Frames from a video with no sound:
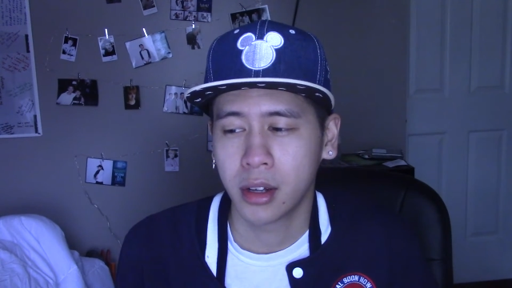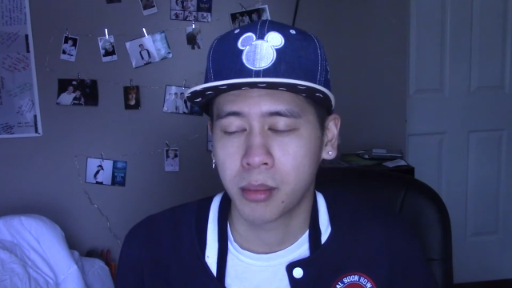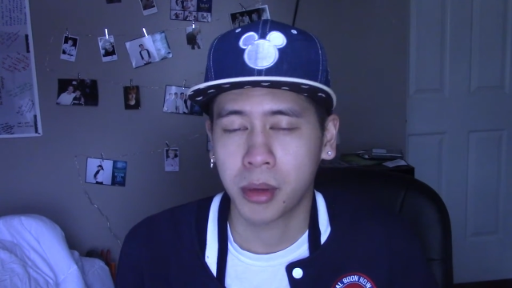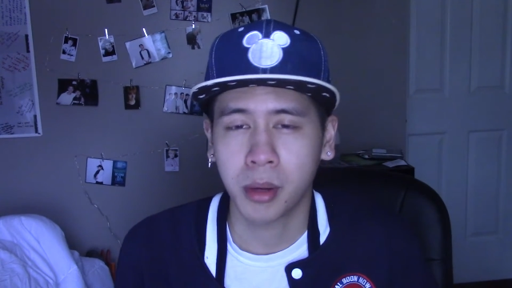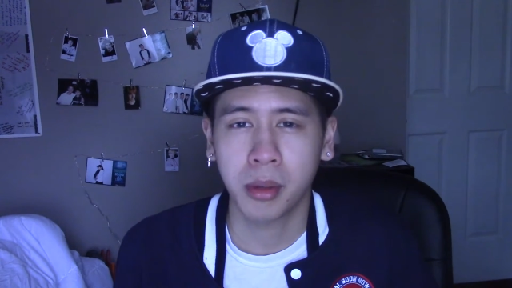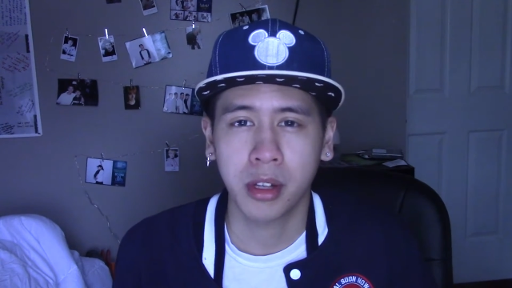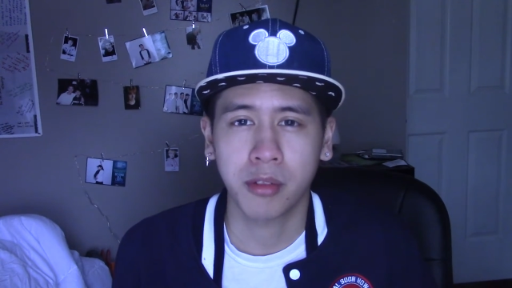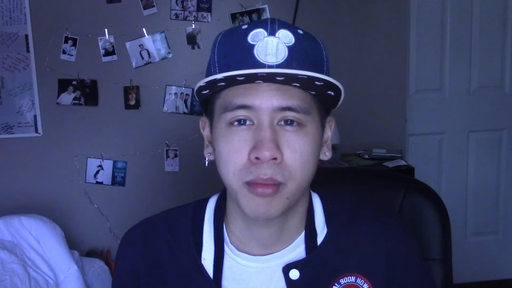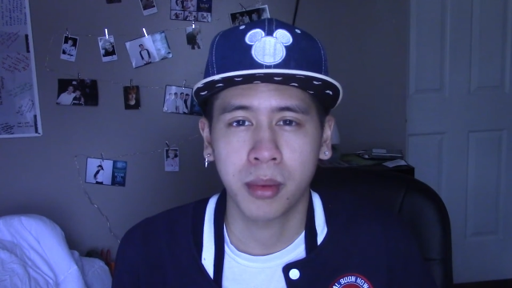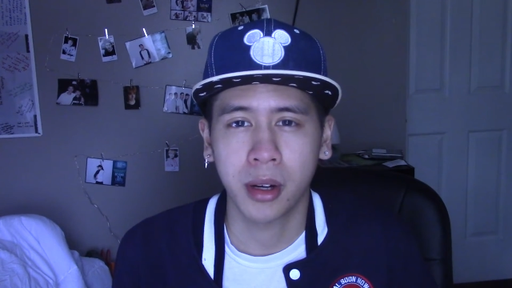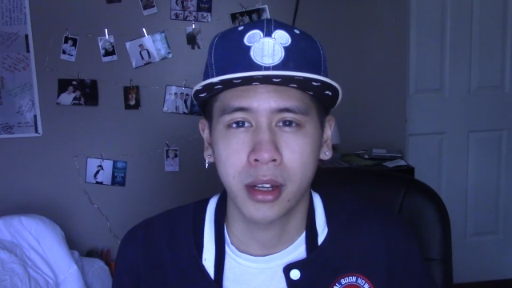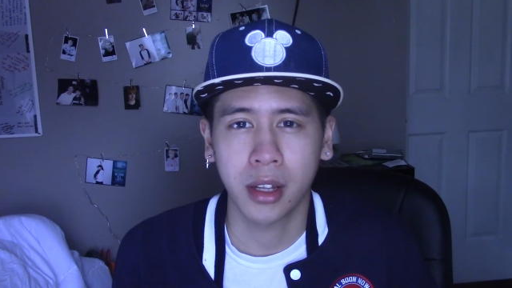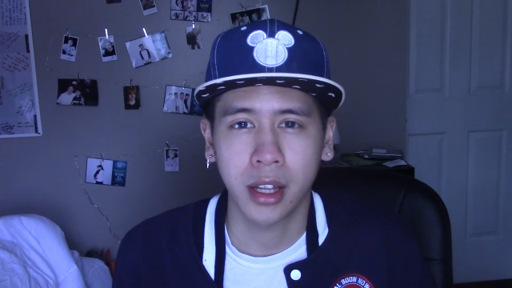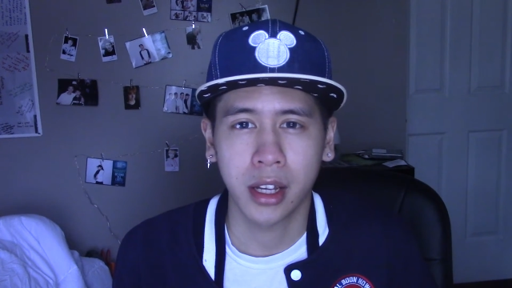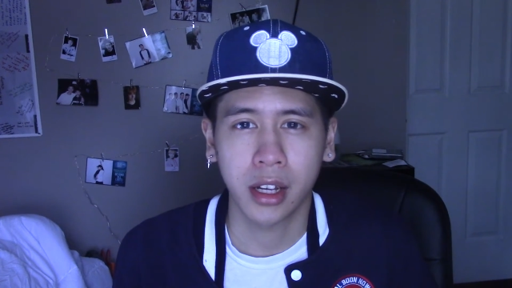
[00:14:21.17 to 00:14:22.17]
probably have
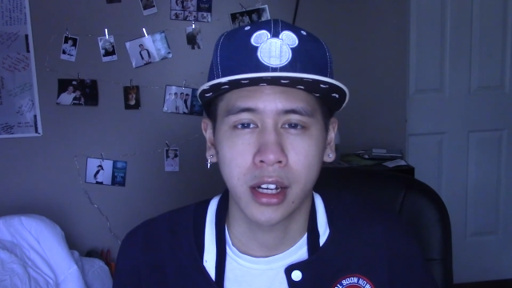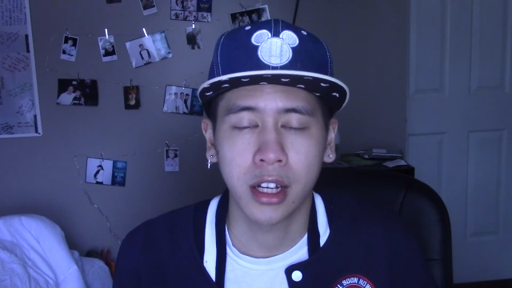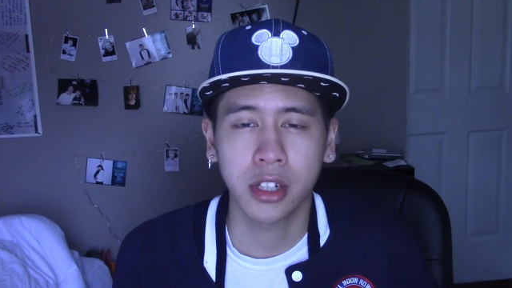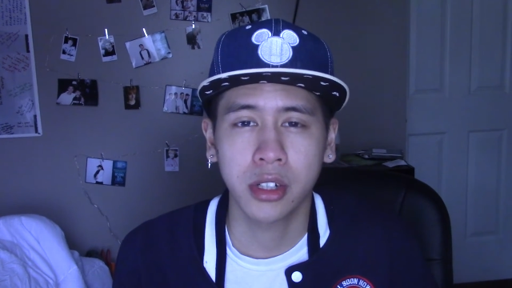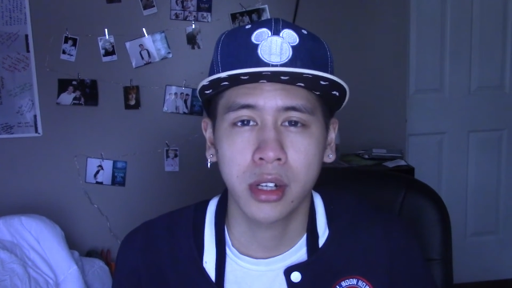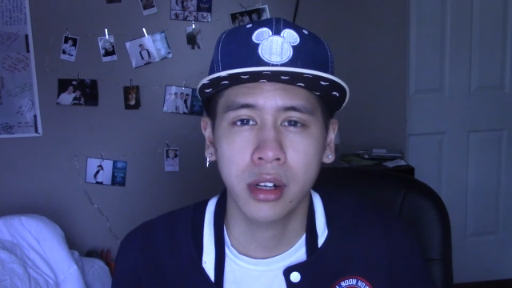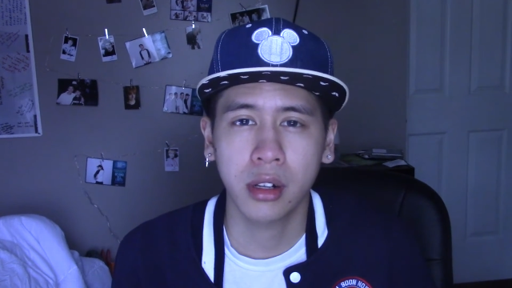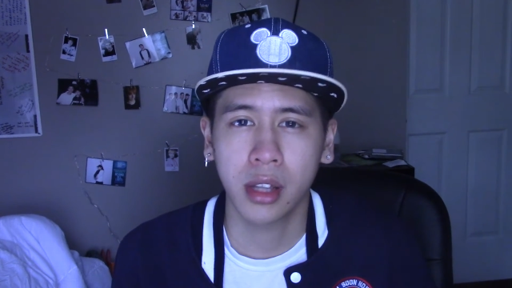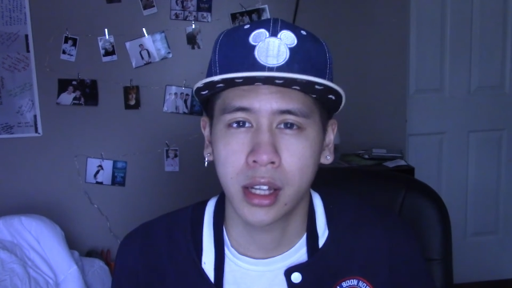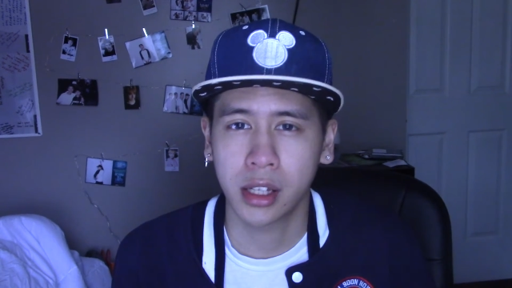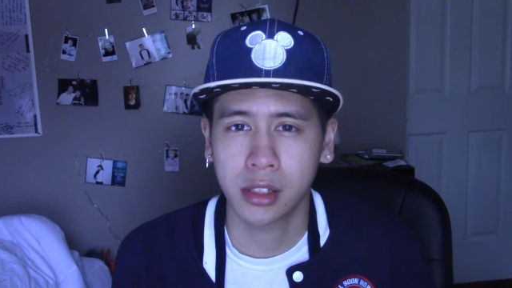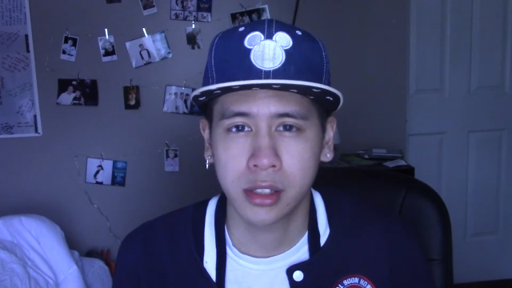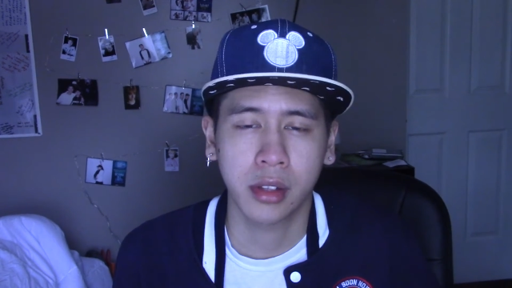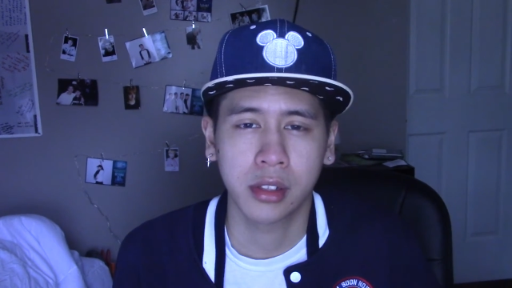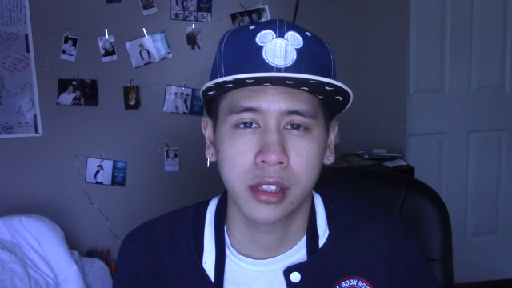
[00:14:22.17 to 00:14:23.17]
bought like 100 or less.